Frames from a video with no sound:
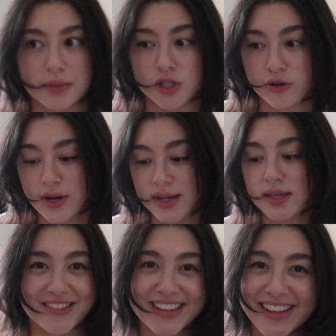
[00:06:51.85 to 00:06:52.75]
I'm gonna show you
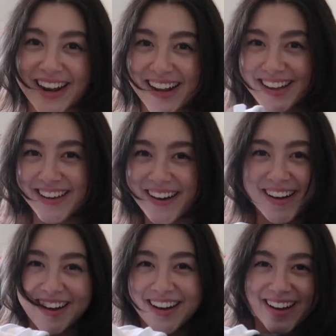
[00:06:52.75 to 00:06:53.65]
guys everything that I
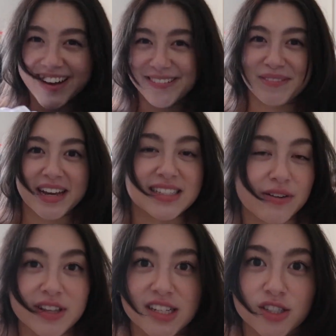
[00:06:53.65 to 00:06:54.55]
got because
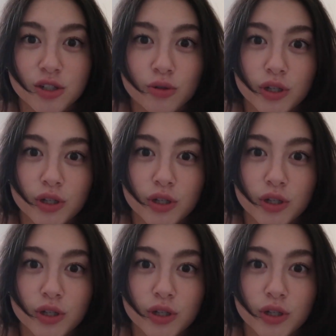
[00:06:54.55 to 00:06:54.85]
everything's so